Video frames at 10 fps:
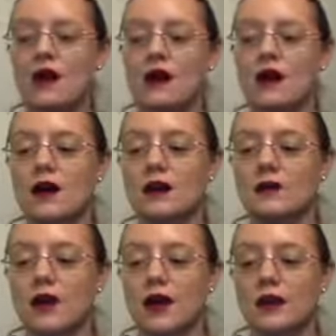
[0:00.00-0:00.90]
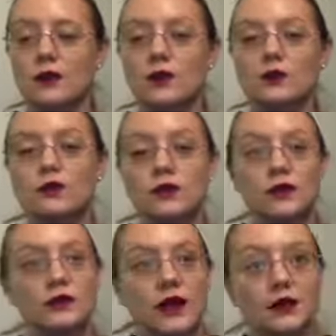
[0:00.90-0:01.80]
um, I hope you do
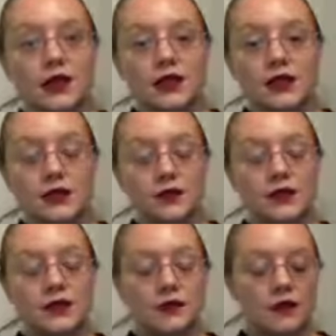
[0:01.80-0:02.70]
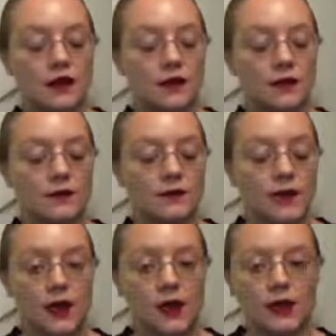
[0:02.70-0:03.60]
find my tips um,
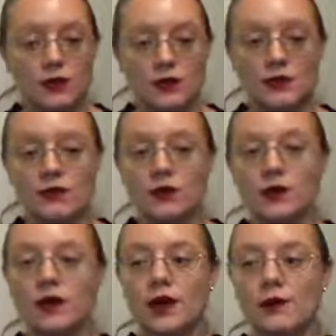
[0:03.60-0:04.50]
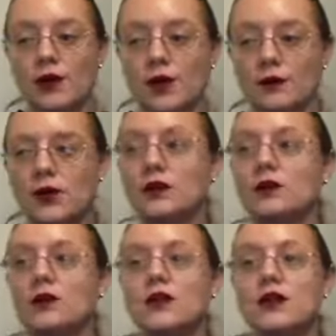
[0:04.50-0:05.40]
useful. I mean, I'm telling
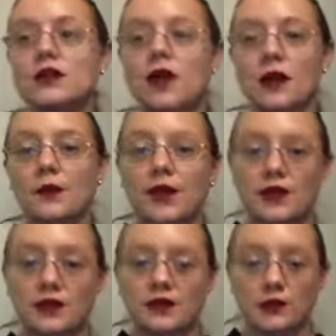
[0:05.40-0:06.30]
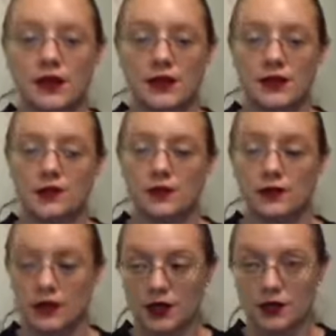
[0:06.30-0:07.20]
you things I'm planning to do myself or
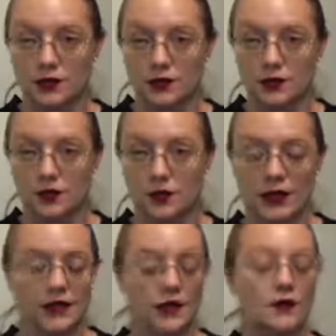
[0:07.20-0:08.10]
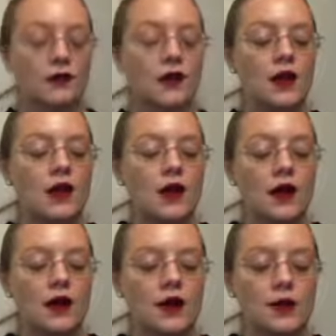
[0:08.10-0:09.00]
that I do do myself.
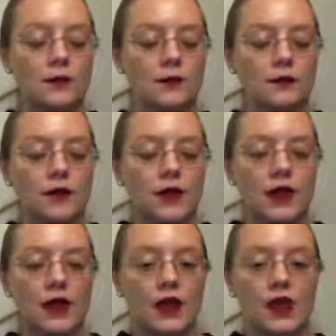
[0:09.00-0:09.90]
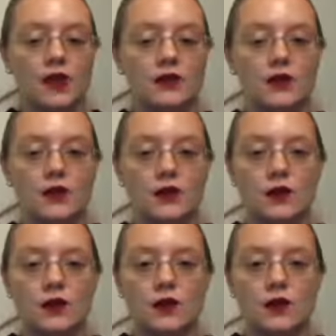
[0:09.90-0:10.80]
Um, and
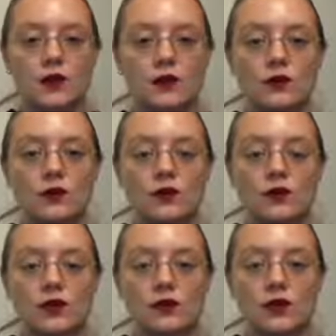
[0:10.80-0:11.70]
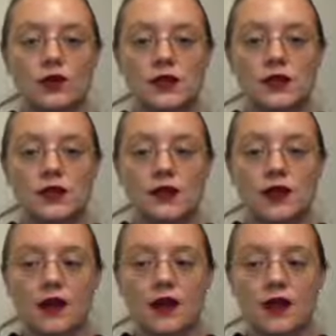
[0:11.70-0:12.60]
also, you know, just...
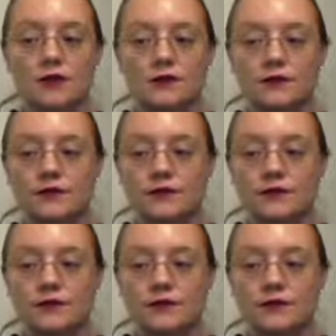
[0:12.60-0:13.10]
Um,